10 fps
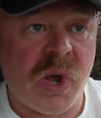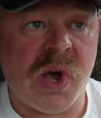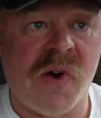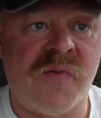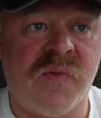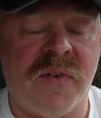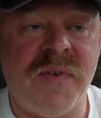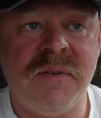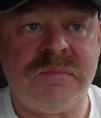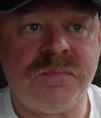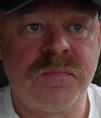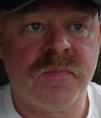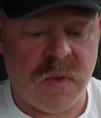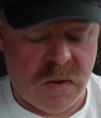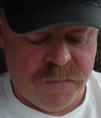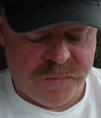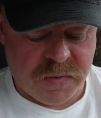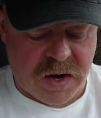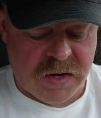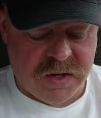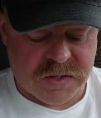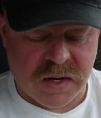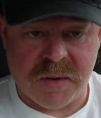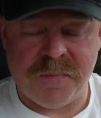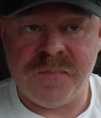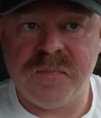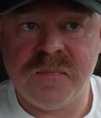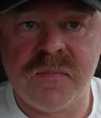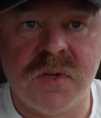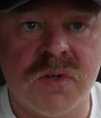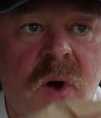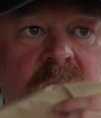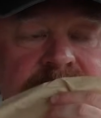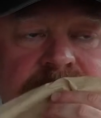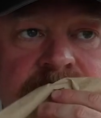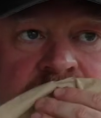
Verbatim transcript: kind of fluffy, kind of just like dissolves.